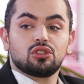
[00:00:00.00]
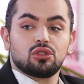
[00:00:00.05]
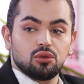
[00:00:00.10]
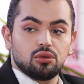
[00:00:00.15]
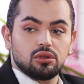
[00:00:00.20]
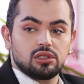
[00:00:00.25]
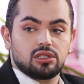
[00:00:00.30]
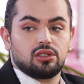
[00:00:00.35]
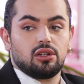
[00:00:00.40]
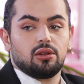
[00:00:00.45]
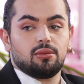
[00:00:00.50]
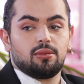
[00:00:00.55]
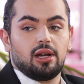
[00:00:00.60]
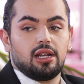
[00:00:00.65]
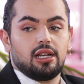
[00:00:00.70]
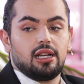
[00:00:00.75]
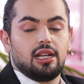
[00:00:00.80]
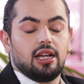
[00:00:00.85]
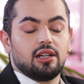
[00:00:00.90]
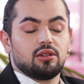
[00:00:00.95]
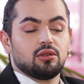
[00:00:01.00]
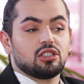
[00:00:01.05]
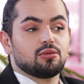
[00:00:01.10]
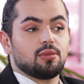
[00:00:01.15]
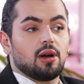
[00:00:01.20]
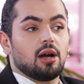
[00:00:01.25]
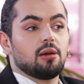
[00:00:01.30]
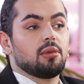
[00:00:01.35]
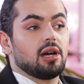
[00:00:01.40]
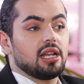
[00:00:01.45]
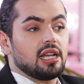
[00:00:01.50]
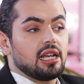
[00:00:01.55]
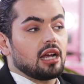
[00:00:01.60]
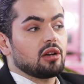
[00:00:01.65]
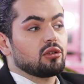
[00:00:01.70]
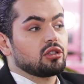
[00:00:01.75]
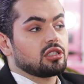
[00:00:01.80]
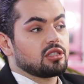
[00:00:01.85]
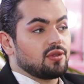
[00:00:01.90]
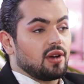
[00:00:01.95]
choose your body language. But body
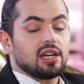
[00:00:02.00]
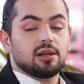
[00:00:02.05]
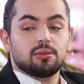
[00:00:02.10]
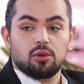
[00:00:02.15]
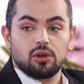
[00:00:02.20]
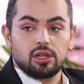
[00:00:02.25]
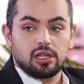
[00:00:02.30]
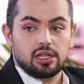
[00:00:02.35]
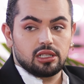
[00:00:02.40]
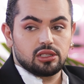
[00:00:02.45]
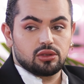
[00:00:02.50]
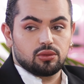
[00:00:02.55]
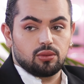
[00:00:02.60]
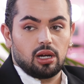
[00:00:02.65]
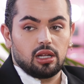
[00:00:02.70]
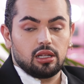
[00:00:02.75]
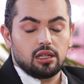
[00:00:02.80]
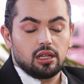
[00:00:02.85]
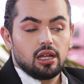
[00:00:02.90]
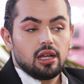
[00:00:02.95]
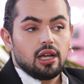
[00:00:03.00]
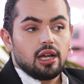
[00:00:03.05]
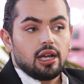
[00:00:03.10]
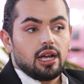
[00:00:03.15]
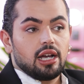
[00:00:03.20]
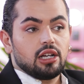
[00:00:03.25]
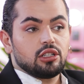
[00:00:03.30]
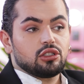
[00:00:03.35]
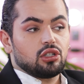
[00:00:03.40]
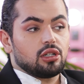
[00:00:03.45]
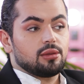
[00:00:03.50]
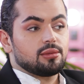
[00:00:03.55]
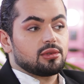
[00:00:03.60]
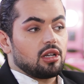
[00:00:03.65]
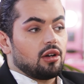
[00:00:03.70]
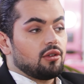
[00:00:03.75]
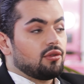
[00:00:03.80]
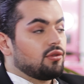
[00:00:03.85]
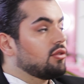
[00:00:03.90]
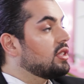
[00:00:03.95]
language is very important as well in terms
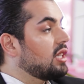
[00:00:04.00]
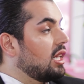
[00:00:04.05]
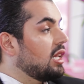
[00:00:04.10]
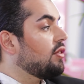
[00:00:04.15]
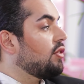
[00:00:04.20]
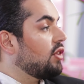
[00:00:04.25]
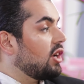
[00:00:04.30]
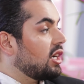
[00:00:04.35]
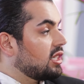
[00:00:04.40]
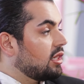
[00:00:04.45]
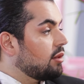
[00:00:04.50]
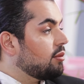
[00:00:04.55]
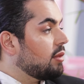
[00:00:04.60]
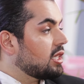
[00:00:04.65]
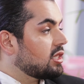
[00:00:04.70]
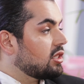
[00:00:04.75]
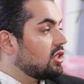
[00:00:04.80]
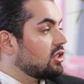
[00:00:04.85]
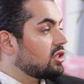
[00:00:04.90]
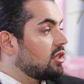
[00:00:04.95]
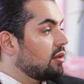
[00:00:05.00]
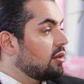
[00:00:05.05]
of delivering the message.